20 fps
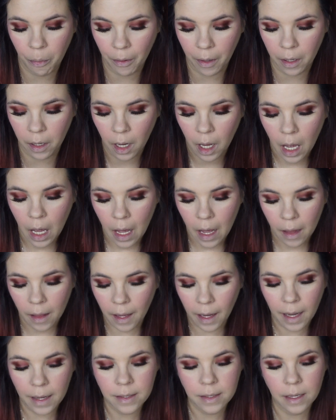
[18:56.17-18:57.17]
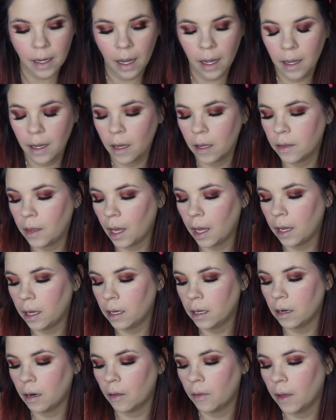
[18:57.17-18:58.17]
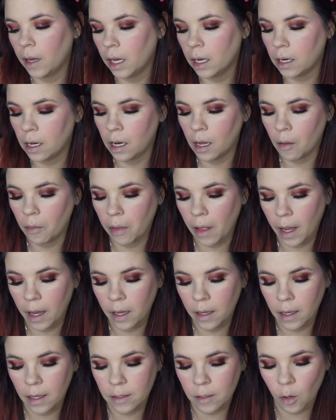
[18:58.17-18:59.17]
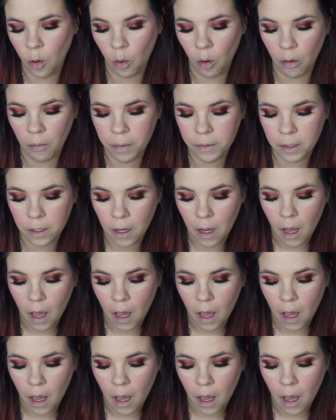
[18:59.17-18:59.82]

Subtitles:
But like I say, they ended up laying his corpse